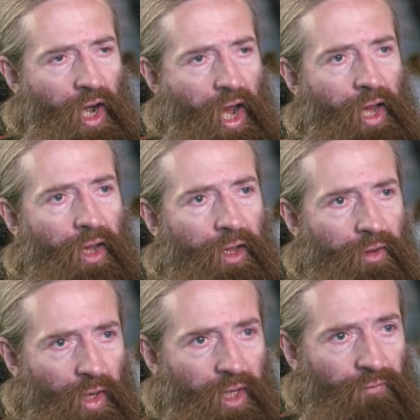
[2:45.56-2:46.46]
I
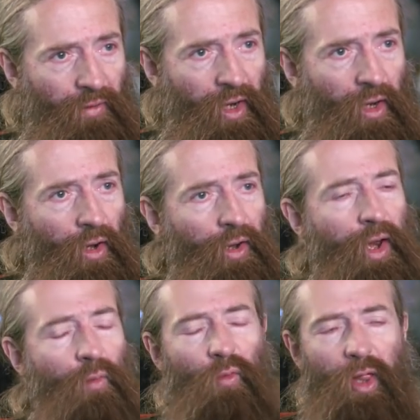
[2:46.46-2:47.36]
switched fields,
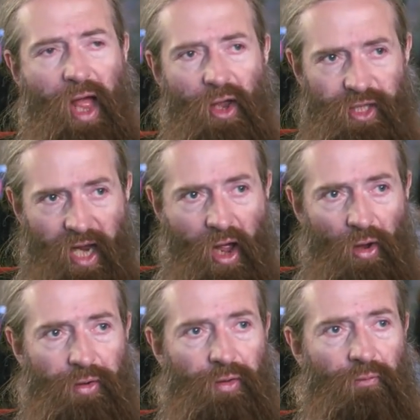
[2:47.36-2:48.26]
without
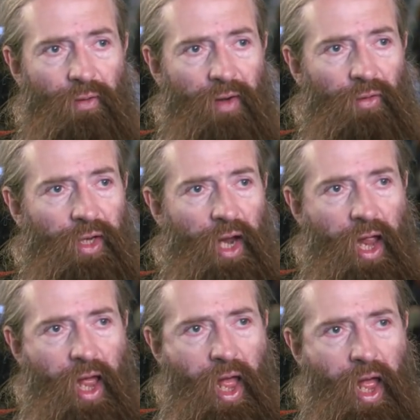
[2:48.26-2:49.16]
doubt, the fact that
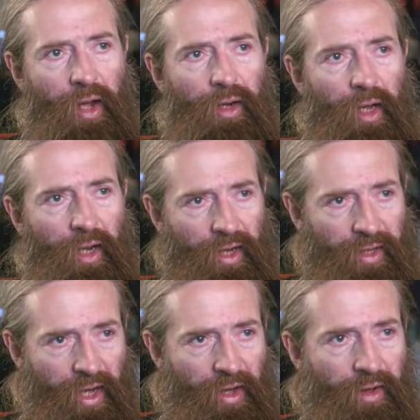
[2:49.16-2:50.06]
I had an
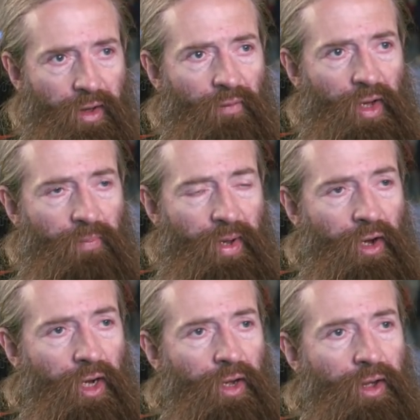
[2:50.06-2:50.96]
extensive
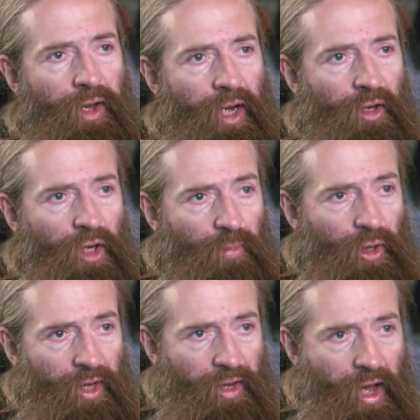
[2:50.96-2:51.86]
experience in
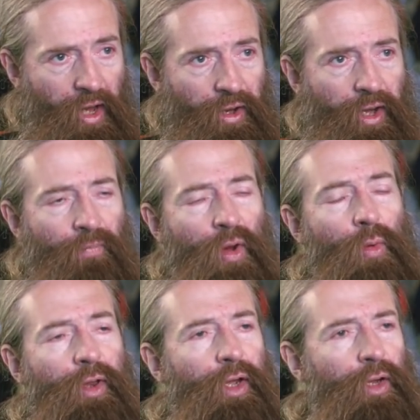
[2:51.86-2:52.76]
computer science
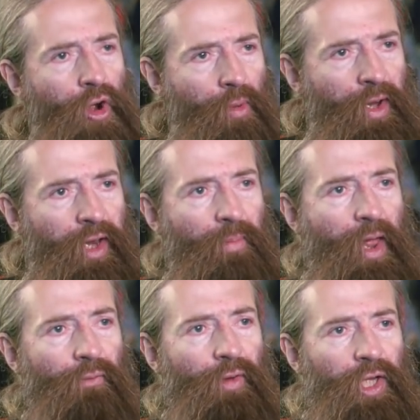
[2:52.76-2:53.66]
was enormously
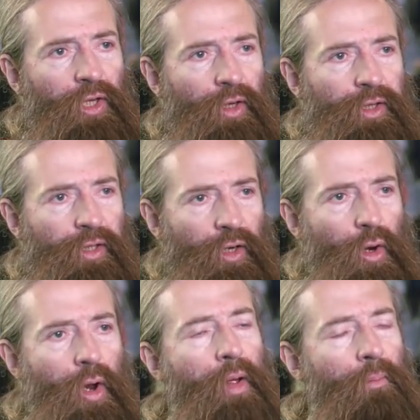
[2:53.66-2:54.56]
beneficial
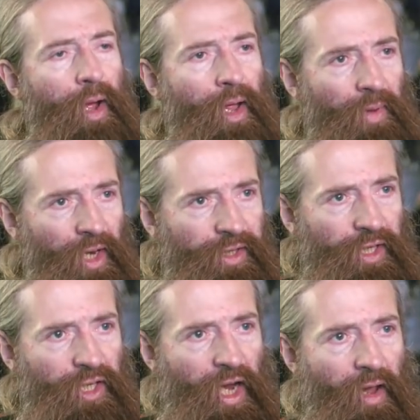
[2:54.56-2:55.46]
to my
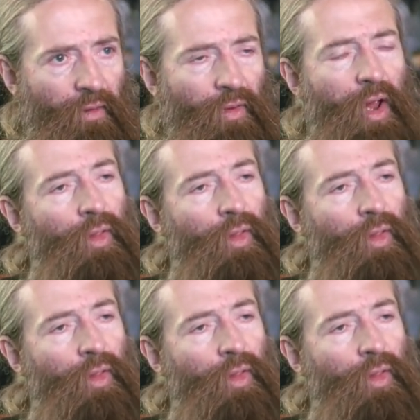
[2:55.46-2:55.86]
ability to